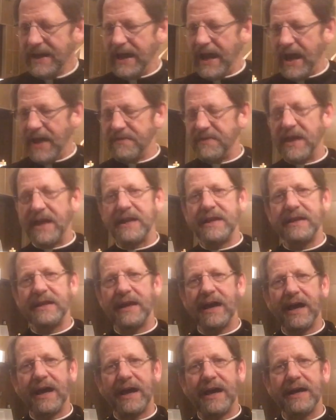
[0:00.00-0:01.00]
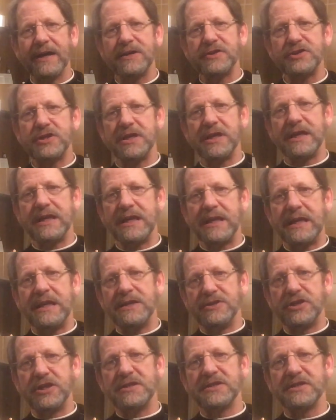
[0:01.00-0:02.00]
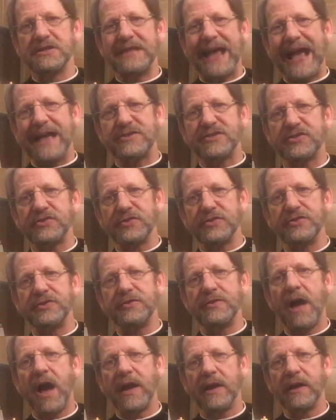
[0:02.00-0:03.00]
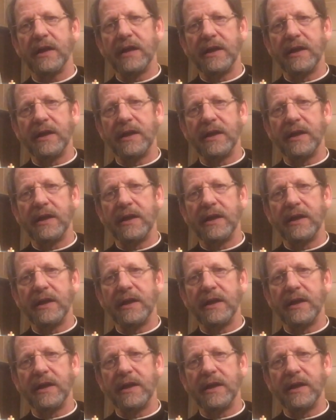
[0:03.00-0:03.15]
And then Jesus asks her, "Do not